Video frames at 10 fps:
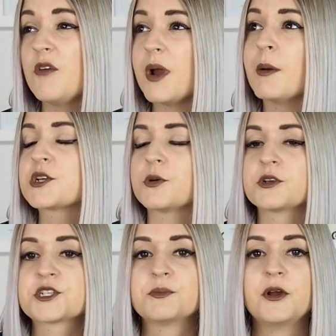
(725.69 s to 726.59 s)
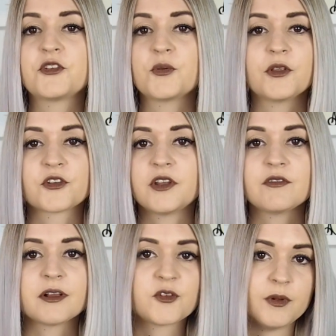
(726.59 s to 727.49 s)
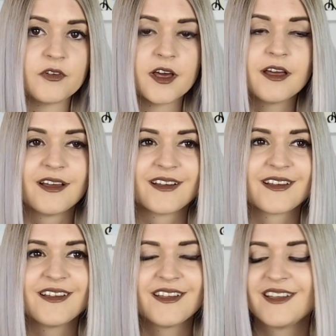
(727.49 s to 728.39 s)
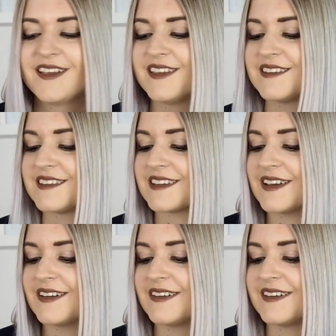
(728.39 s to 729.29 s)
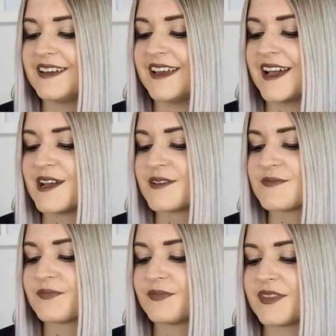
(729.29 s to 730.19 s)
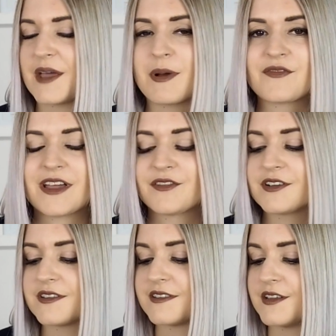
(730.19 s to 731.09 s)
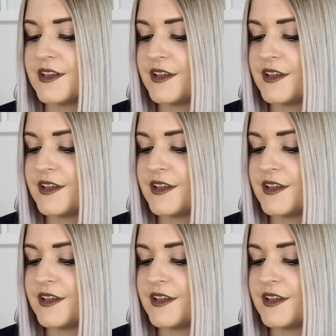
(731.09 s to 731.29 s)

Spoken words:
Pretty much watched most of the ones on Netflix, to be fair. So yeah, they're my favourites.